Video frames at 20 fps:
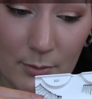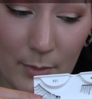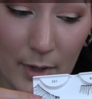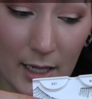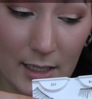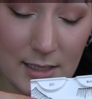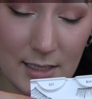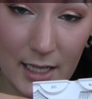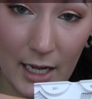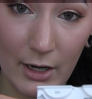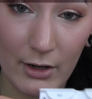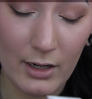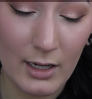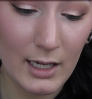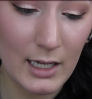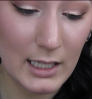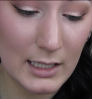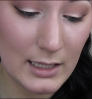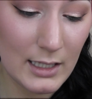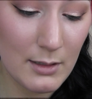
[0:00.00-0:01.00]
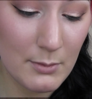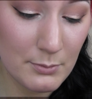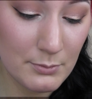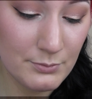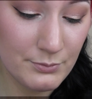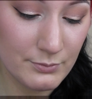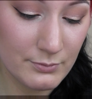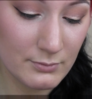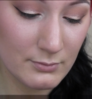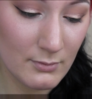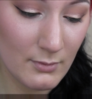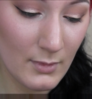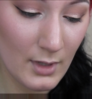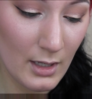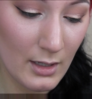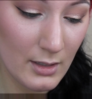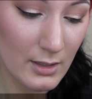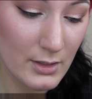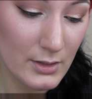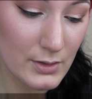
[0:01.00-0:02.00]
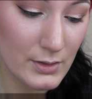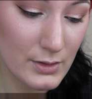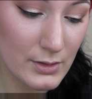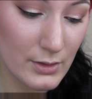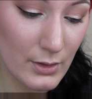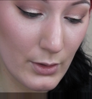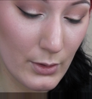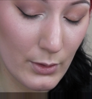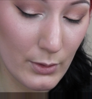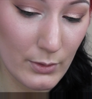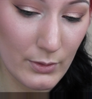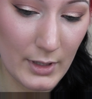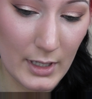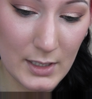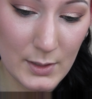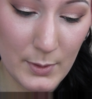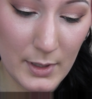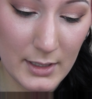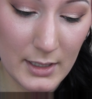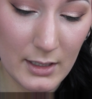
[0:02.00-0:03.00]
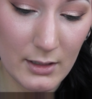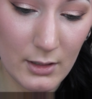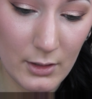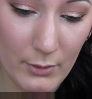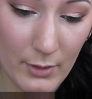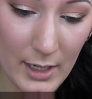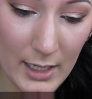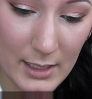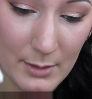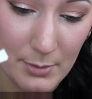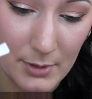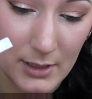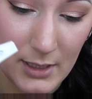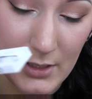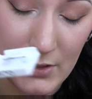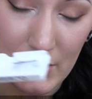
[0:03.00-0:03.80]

mascara on them. So that's why they look ratty, but